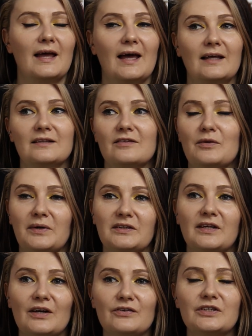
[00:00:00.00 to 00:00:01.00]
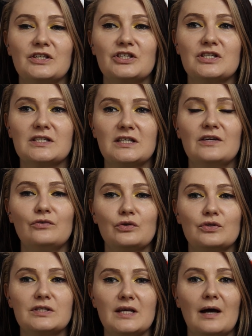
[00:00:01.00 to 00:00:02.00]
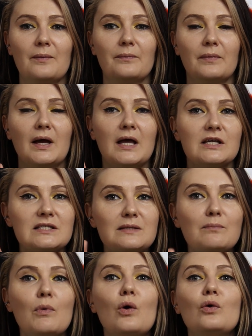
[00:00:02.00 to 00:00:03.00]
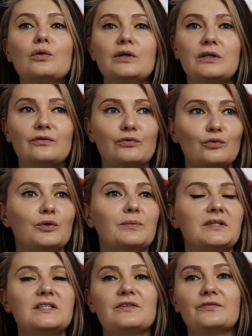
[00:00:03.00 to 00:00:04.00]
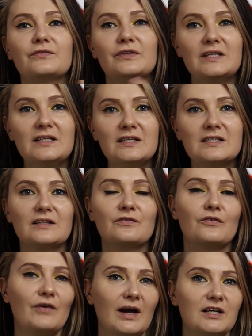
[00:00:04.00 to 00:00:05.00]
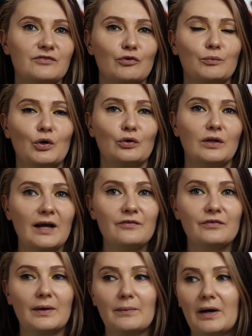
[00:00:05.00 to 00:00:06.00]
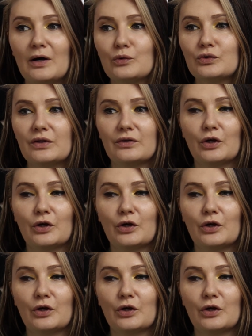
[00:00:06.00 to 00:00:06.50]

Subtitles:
And the main character just give you some small informative things and facts from her life about